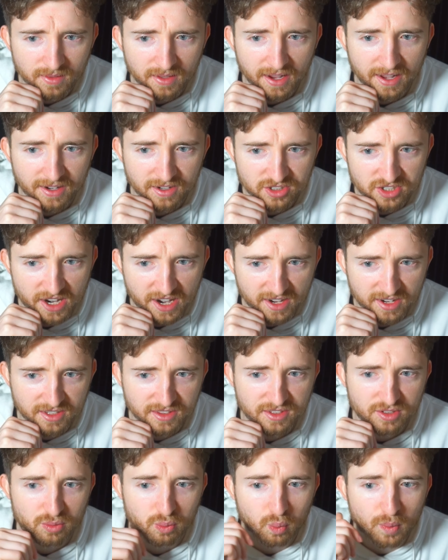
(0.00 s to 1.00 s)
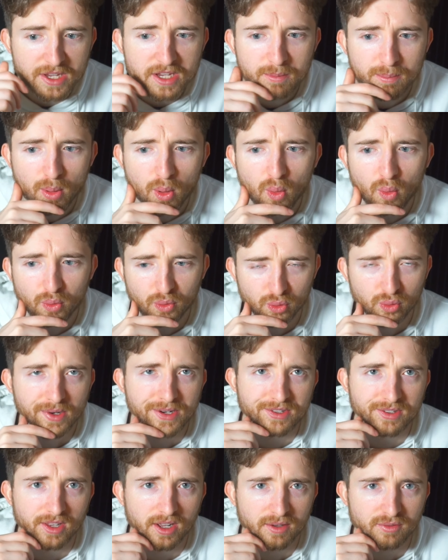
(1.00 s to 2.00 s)
and attacking this weak pawn
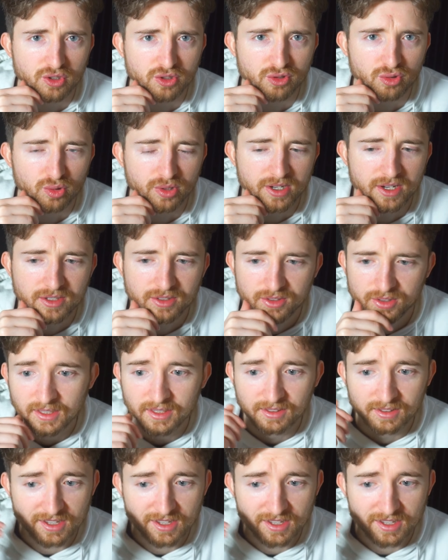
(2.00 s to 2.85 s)
already that I've just created.